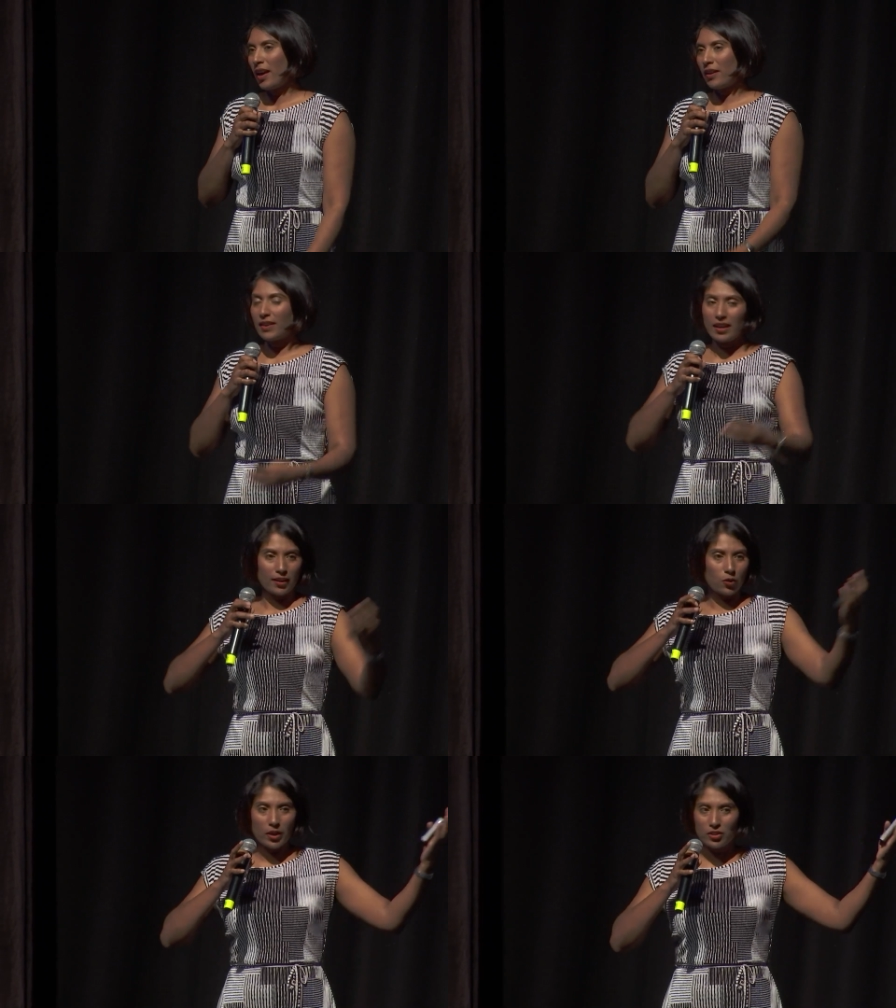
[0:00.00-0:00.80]
If you have
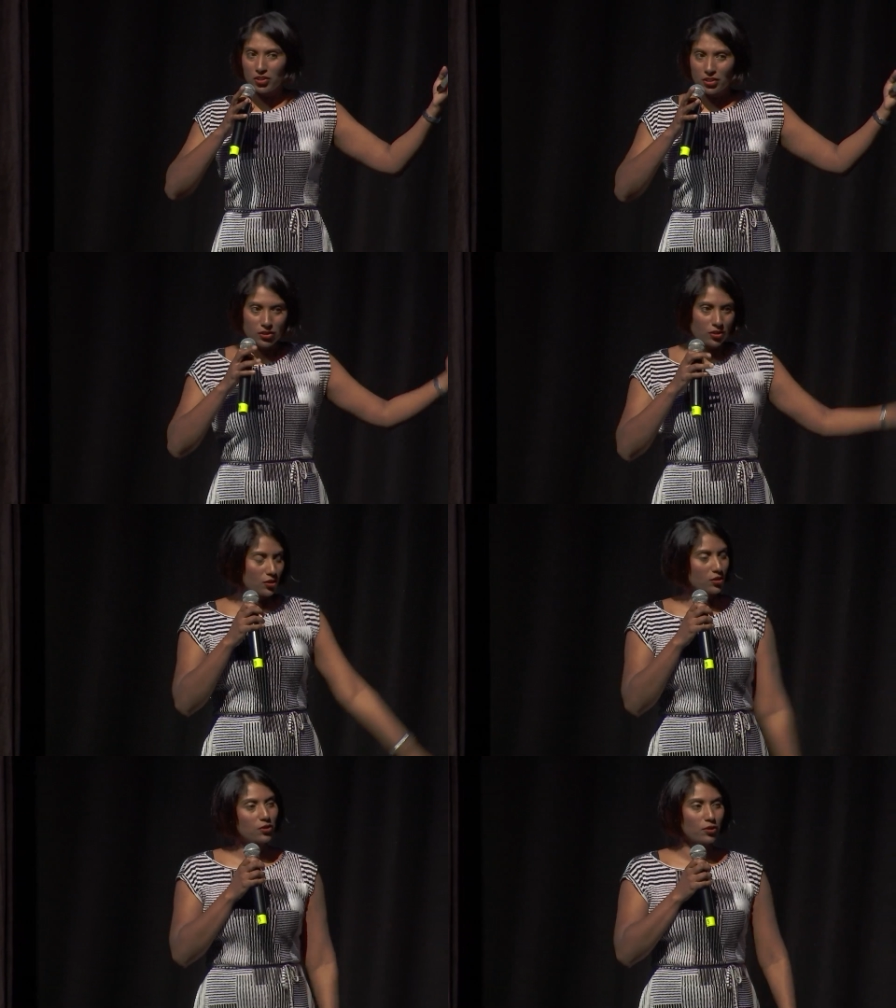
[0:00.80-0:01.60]
any questions,
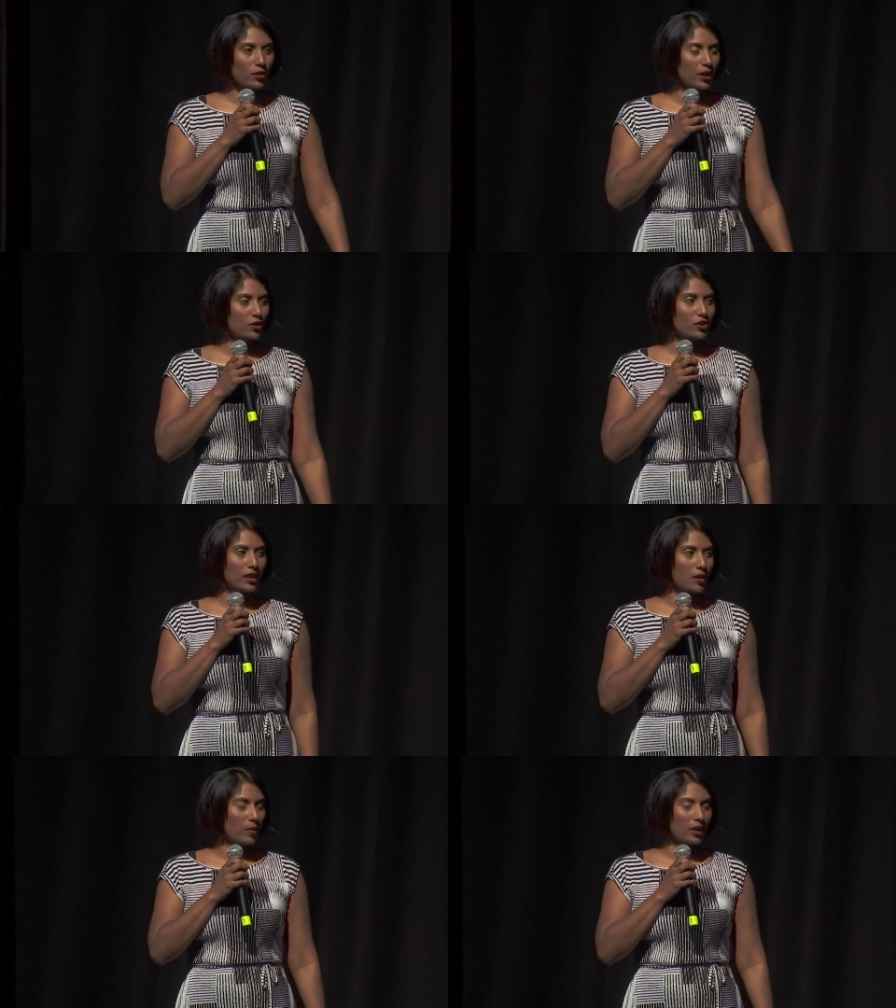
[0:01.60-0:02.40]
shoot it through. I usually
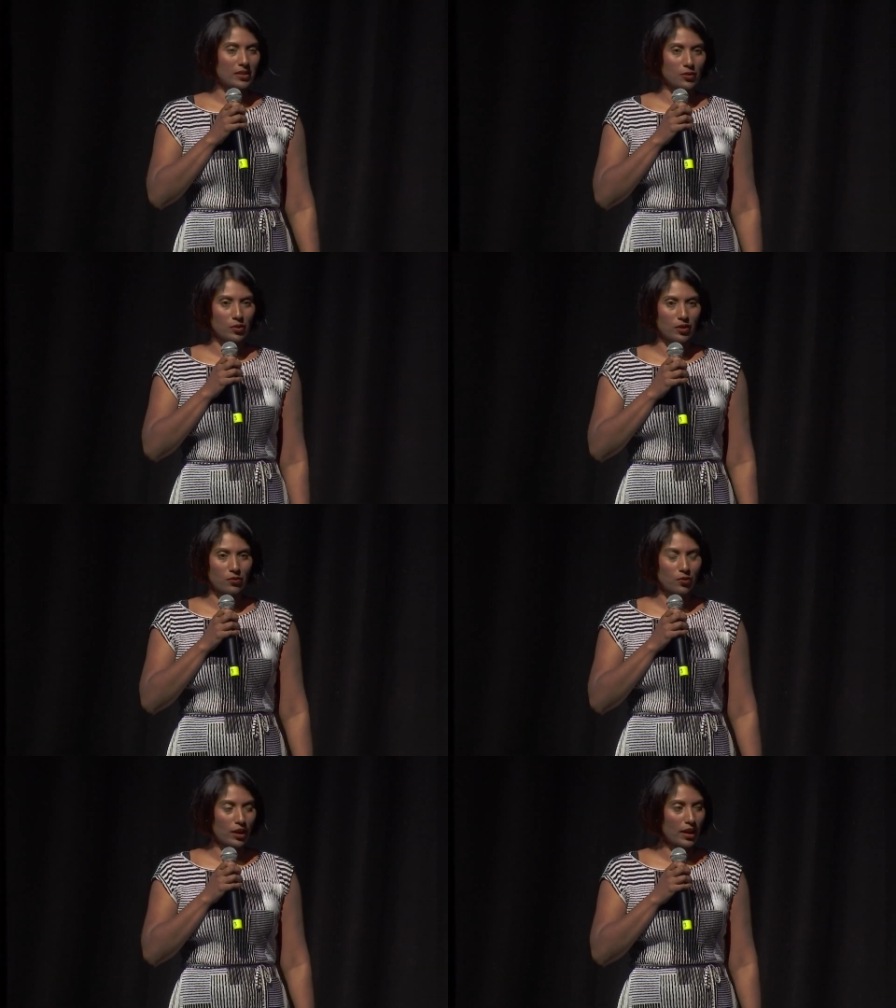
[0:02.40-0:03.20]
get back to you within
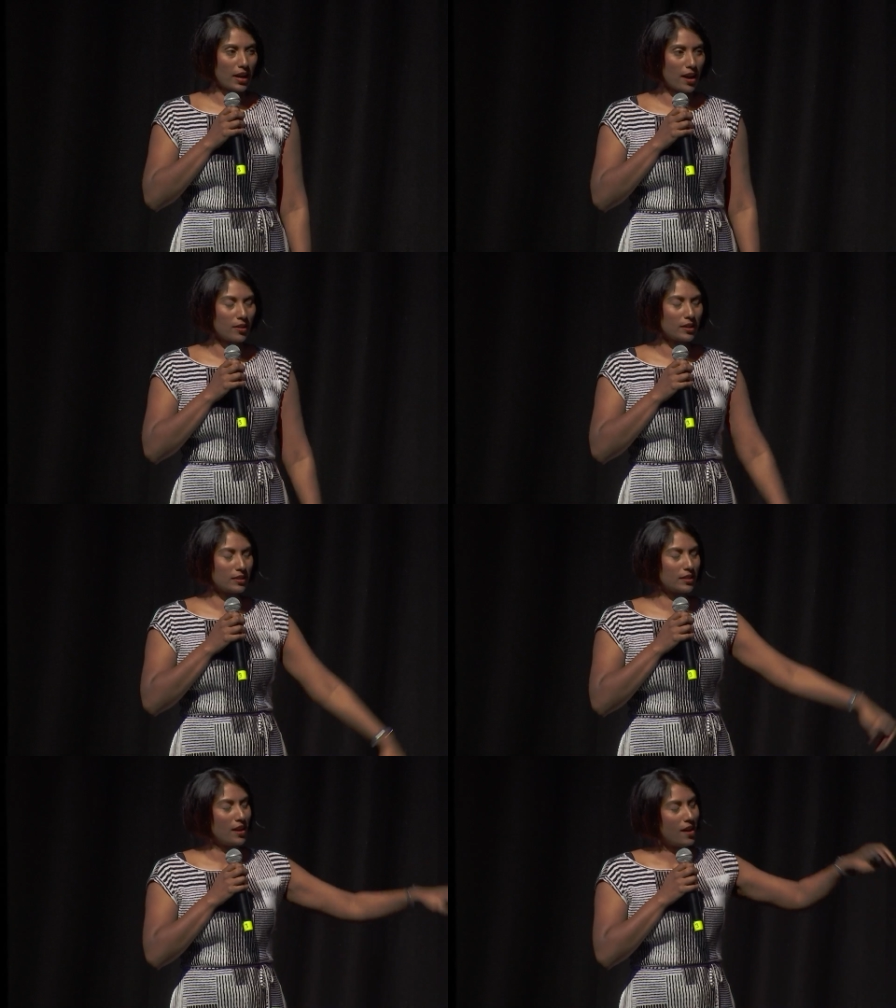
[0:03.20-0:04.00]
48 hours.